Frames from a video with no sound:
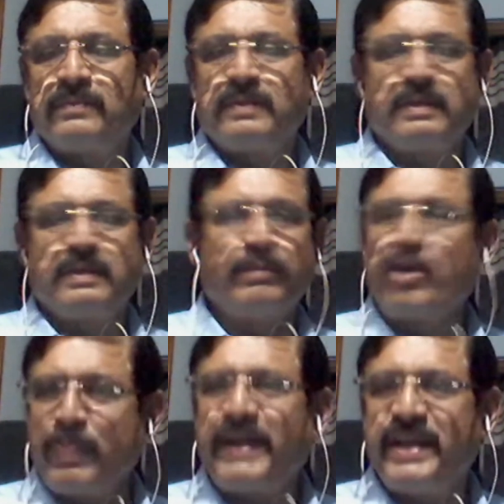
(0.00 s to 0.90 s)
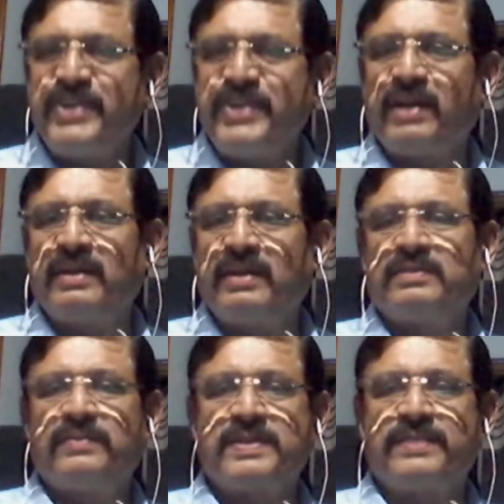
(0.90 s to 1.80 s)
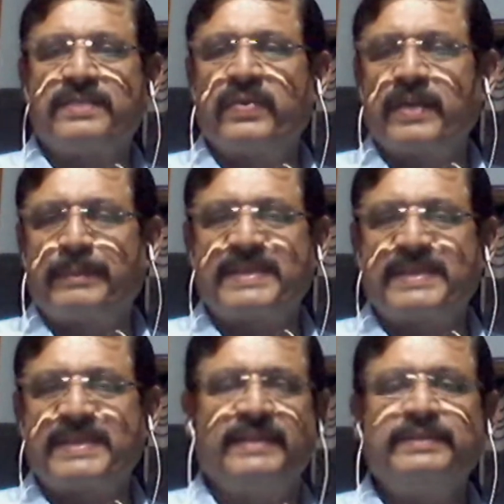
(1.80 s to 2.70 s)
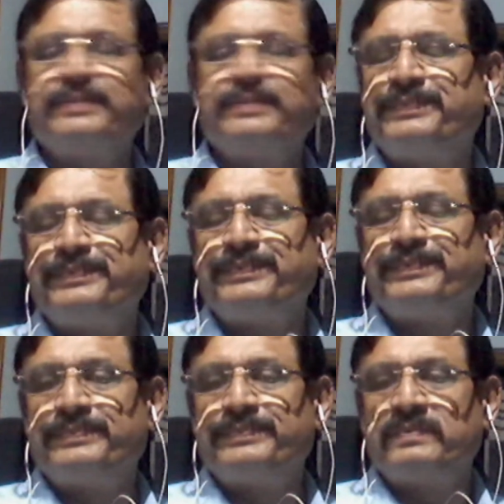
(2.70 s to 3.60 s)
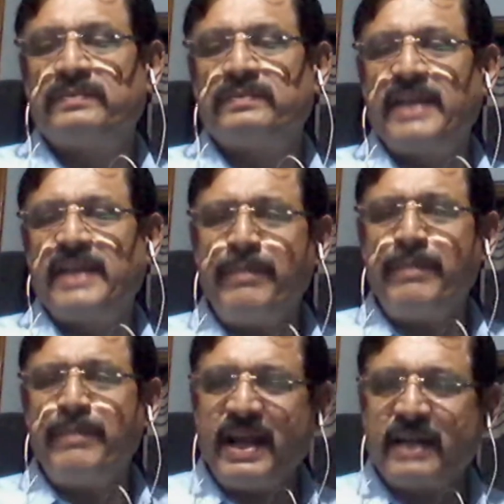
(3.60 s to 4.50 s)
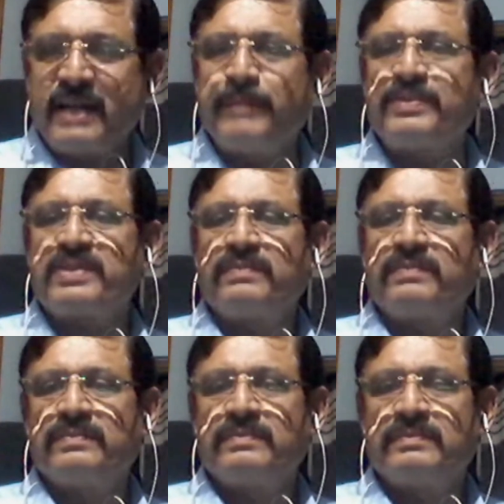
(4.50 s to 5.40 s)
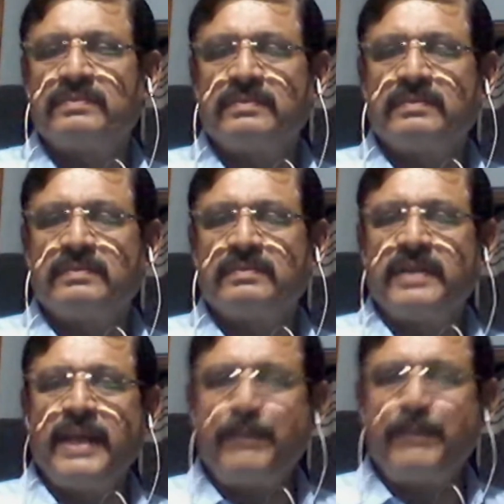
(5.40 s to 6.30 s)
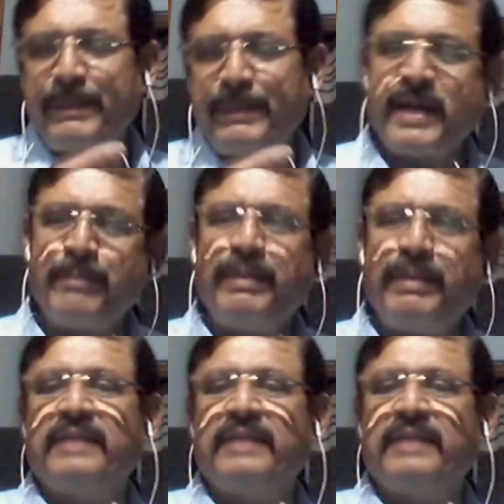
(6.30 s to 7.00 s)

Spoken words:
Manubhai D. Shah was the founder president. He made an attempt. He prepared a bill